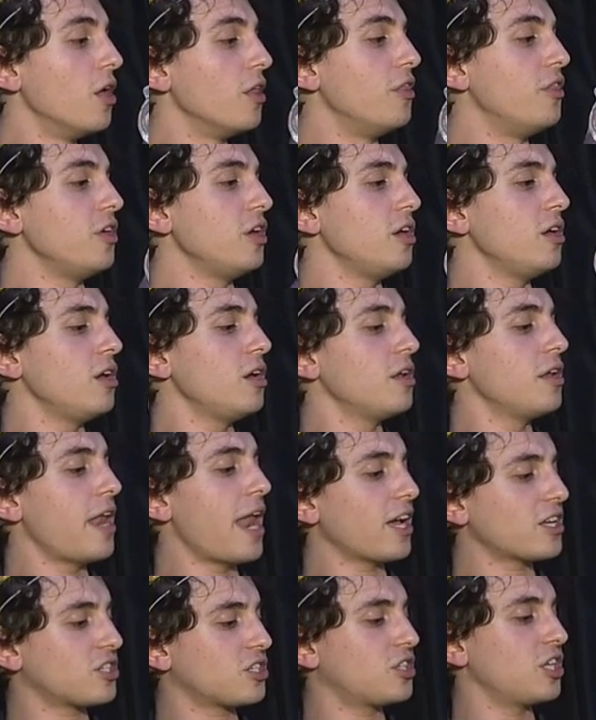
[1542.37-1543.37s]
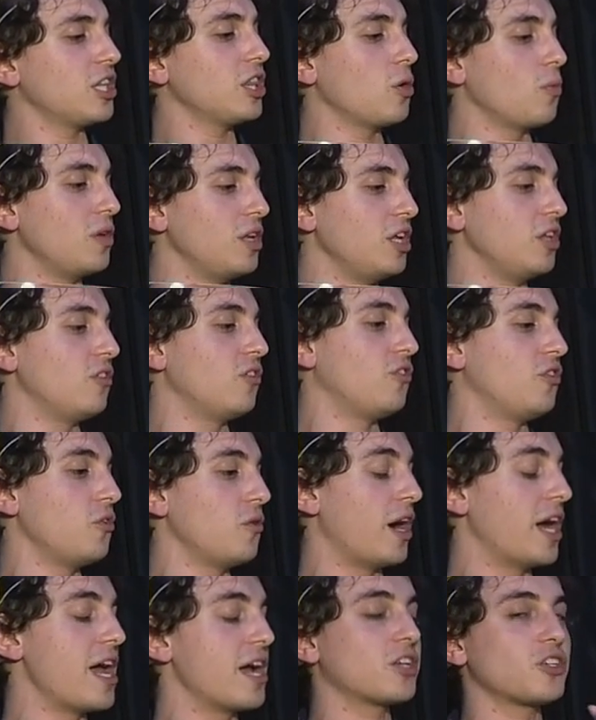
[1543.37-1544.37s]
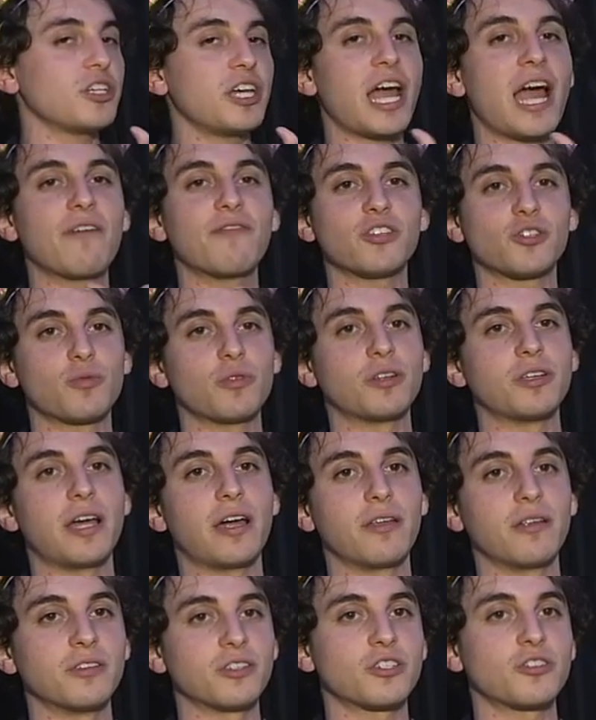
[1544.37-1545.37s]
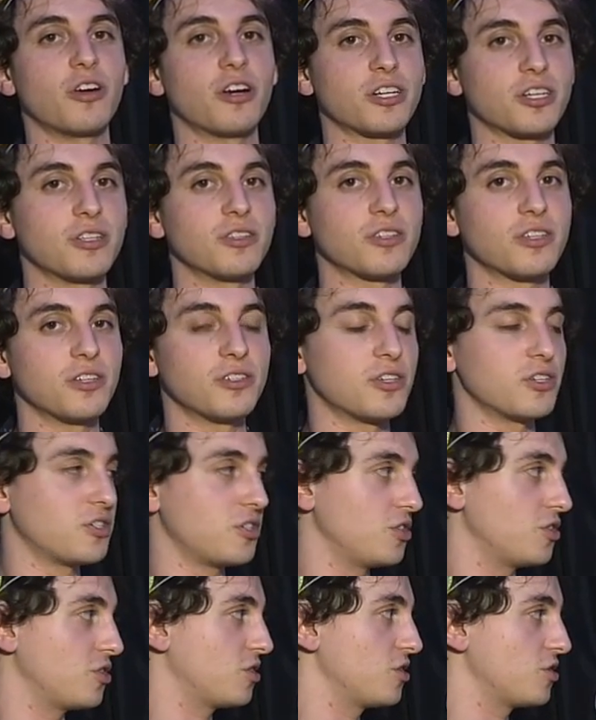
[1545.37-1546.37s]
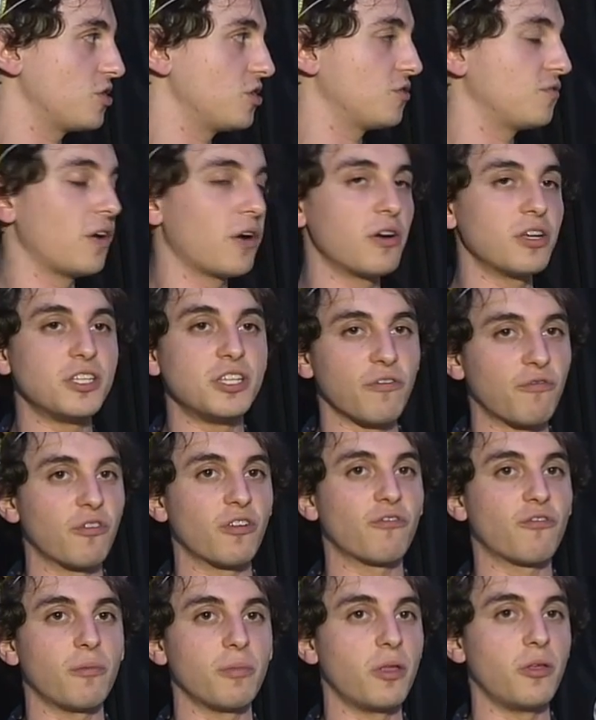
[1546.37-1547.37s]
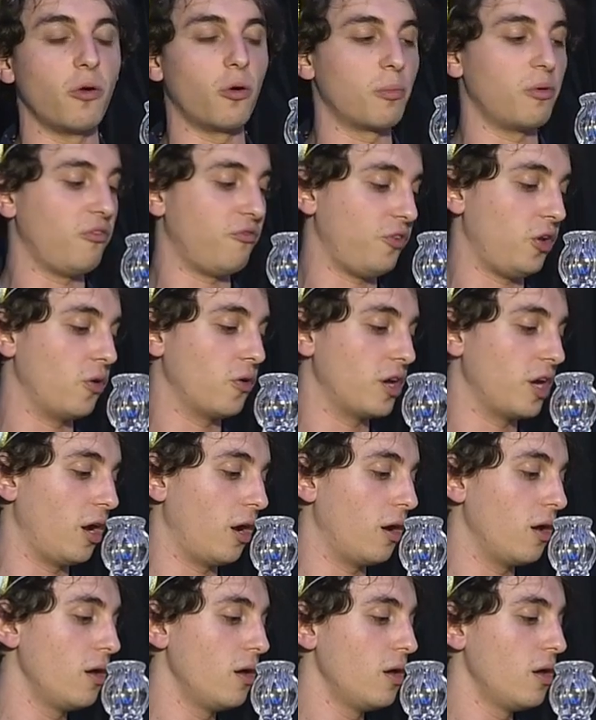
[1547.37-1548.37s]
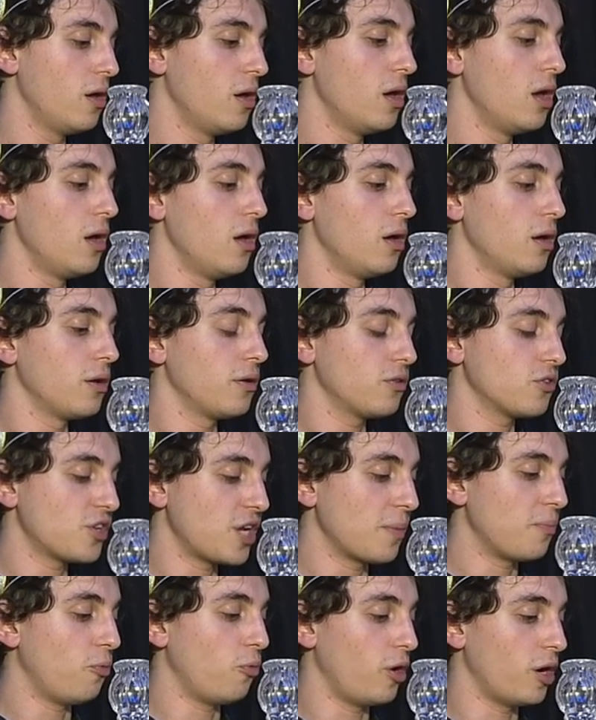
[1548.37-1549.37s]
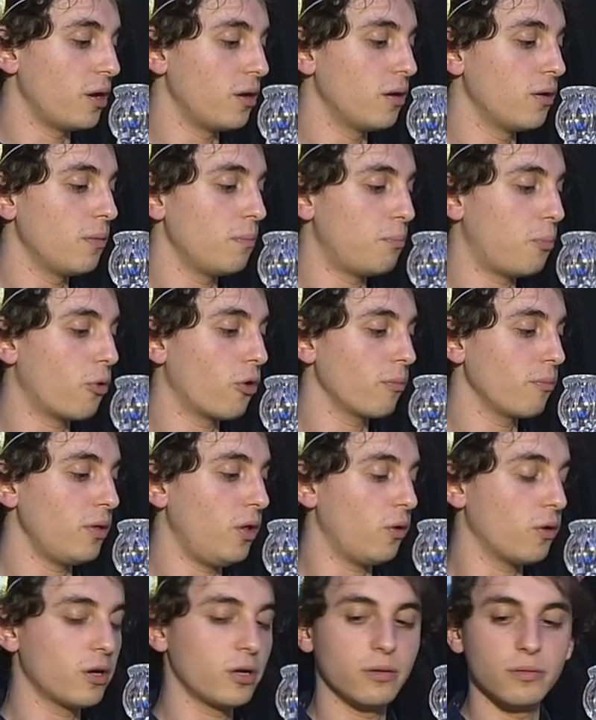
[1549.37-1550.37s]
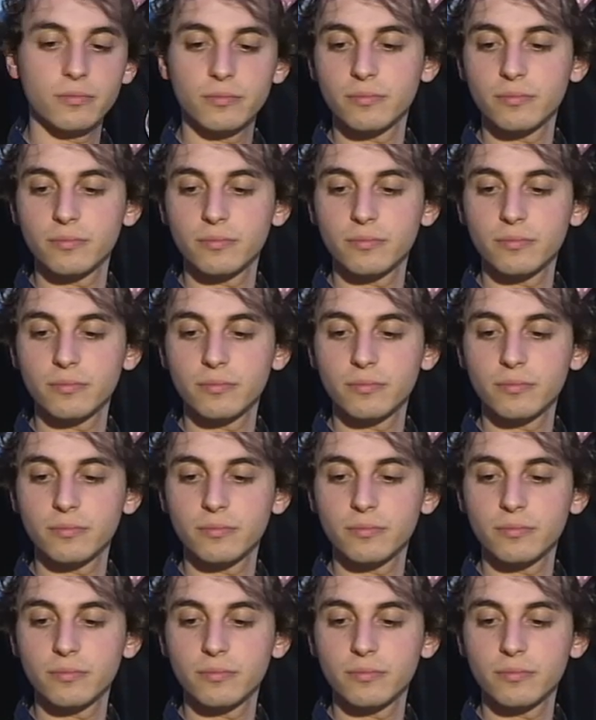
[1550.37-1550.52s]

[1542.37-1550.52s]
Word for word: The next thing that we need to do, I actually have this written out in instructions because this is this is very different from the normal flow here. Step one, pour milk.